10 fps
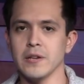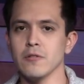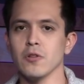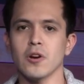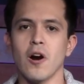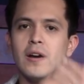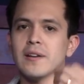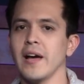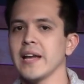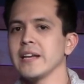You look
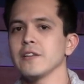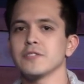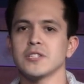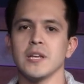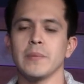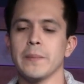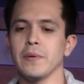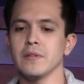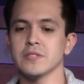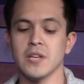online and you see
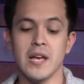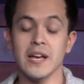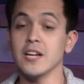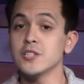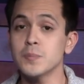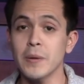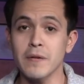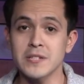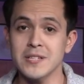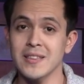people's
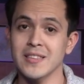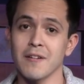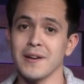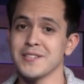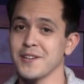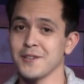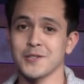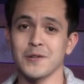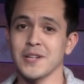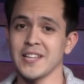conspiracy theories
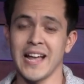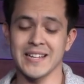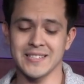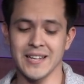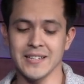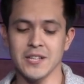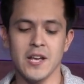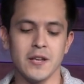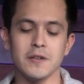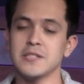concerning the last days.
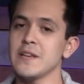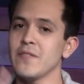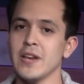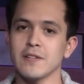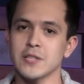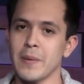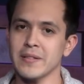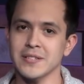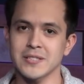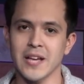You see videos
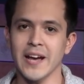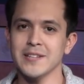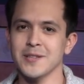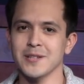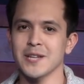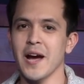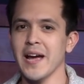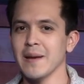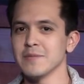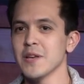about the signs of the
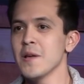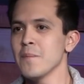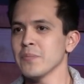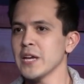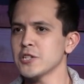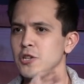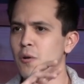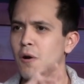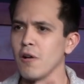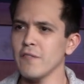times. They show
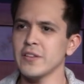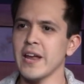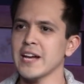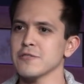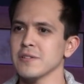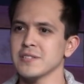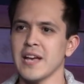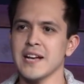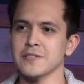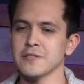all of the natural
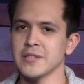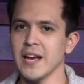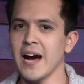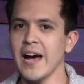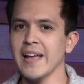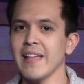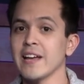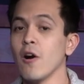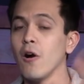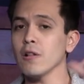disasters. They
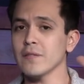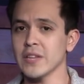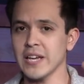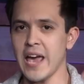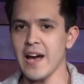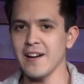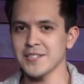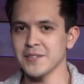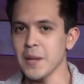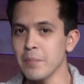highlight all of the
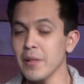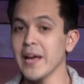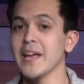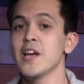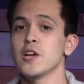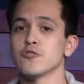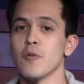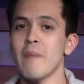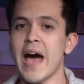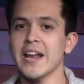chaos and they play
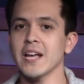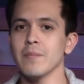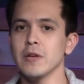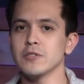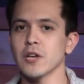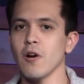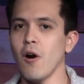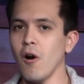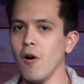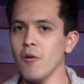dramatic music,
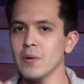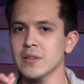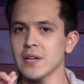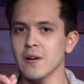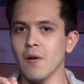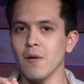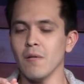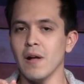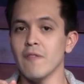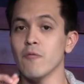all with the
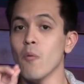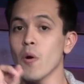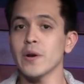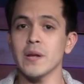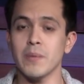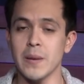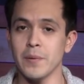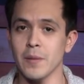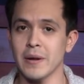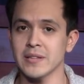goal of warning
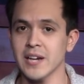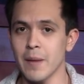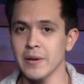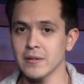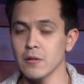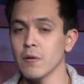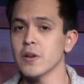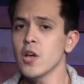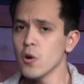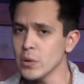people about the coming of the Lord,
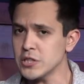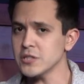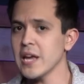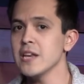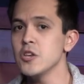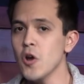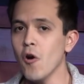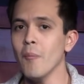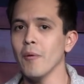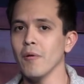which is a
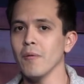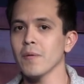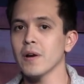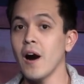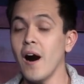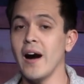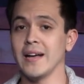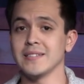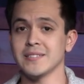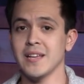noble
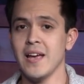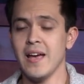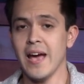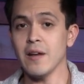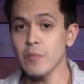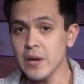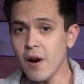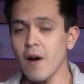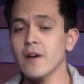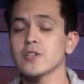cause. And we
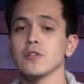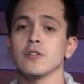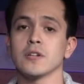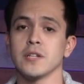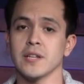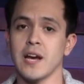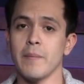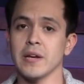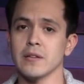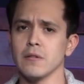are to look to the
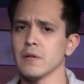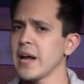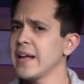coming of the Lord.